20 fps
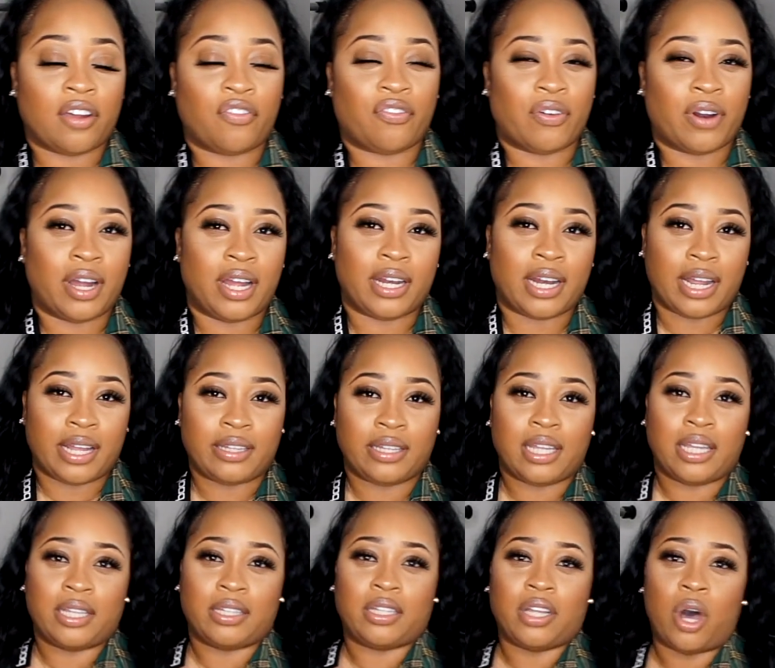front and
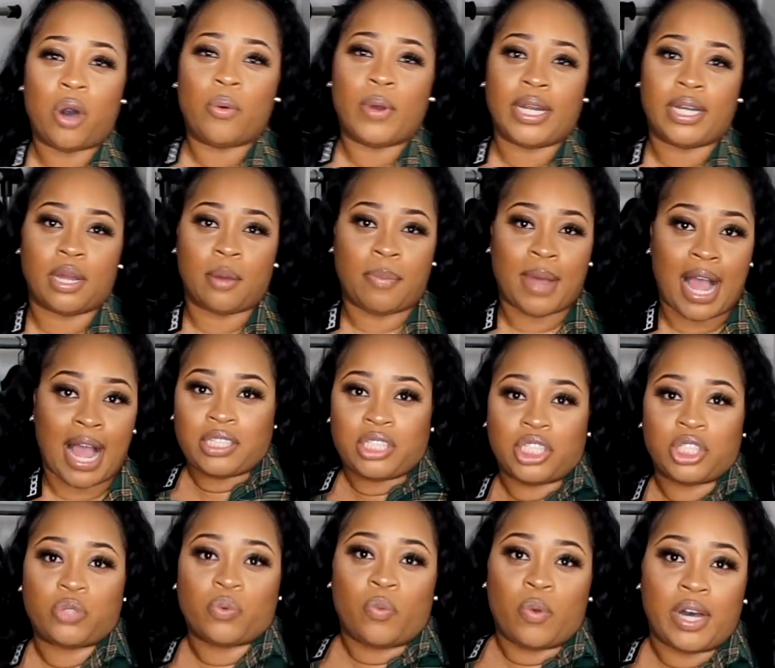then low in the back.
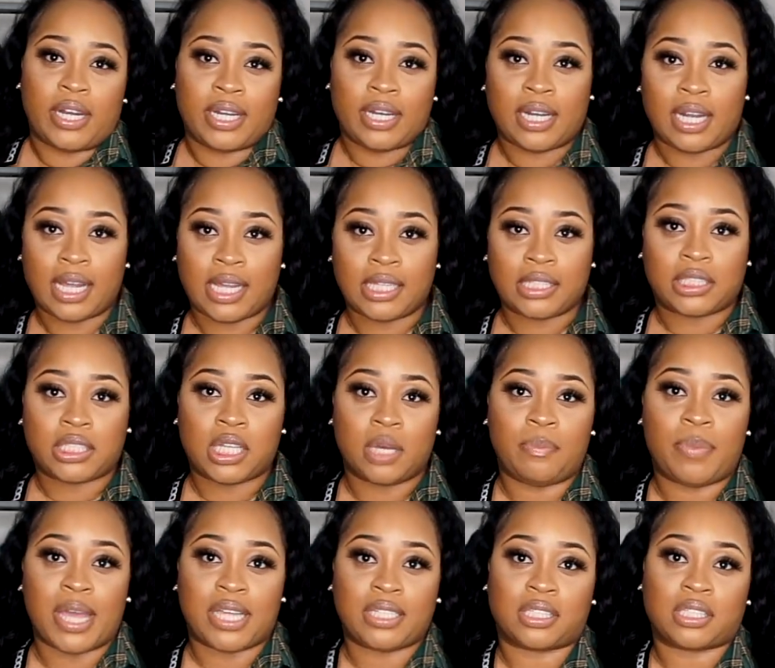I just wanted it to
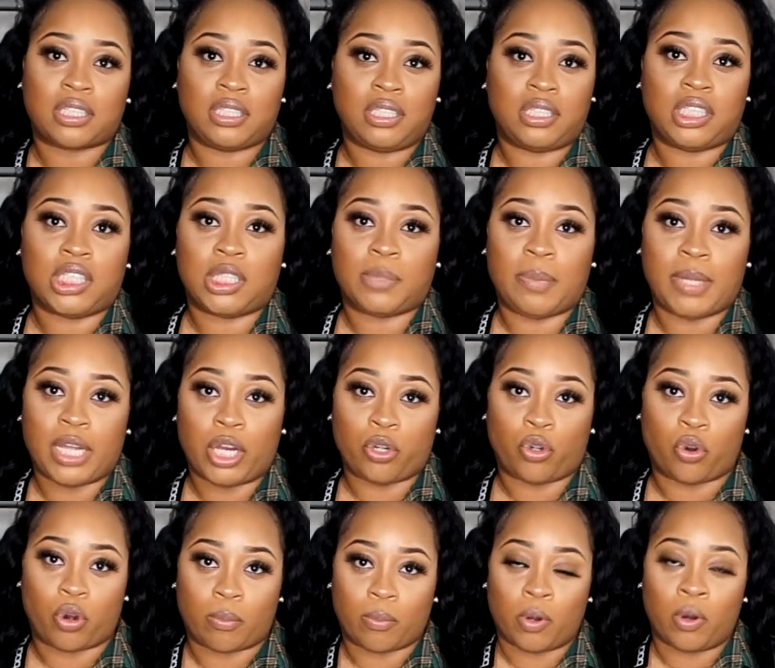basically just be a
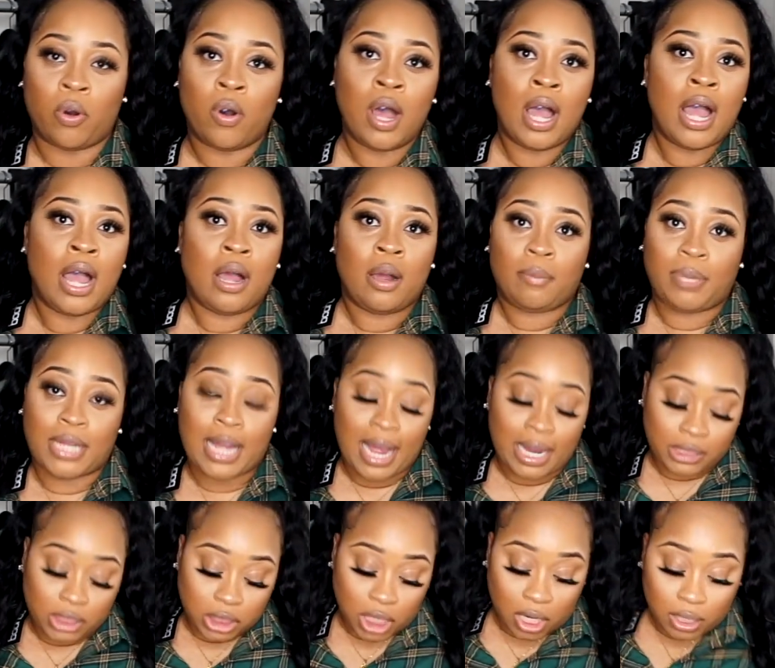normal
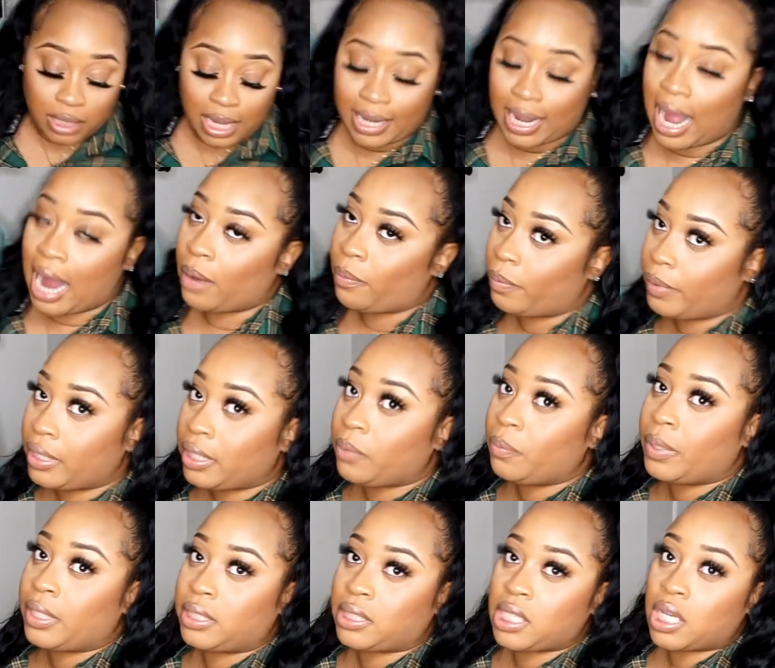plaid shirt. Like, I really
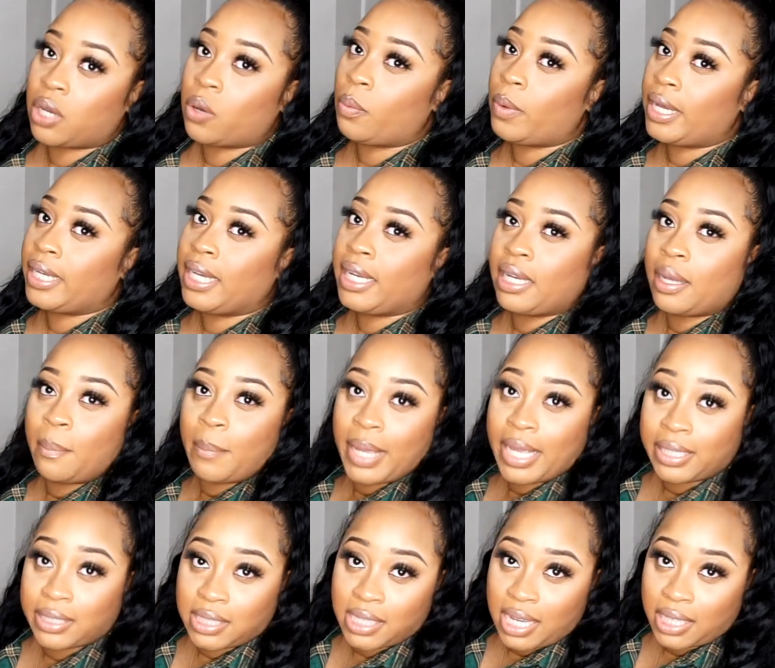would have took one in the
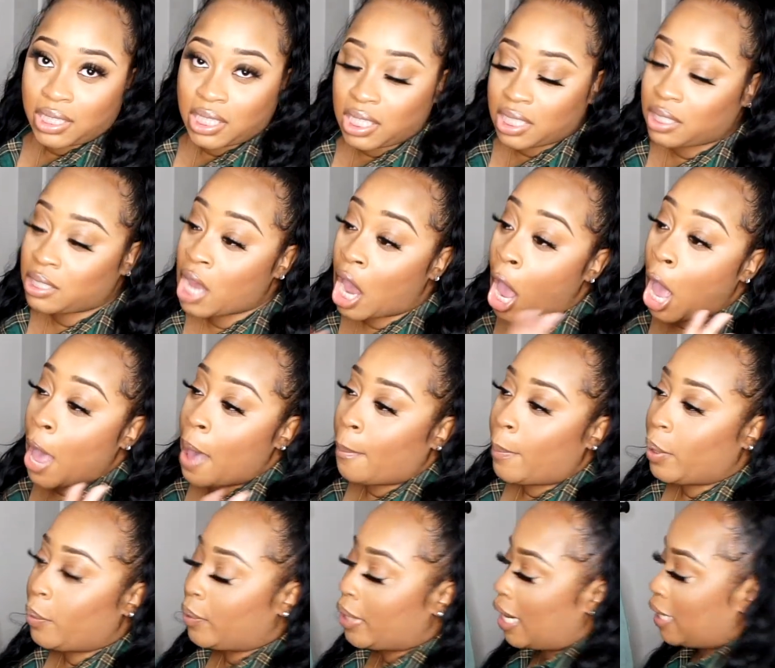men's section,
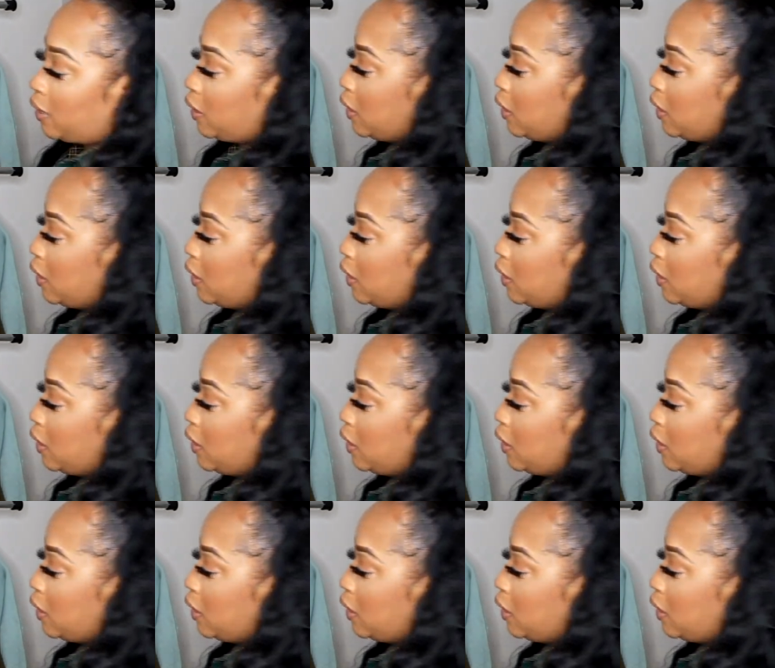but when I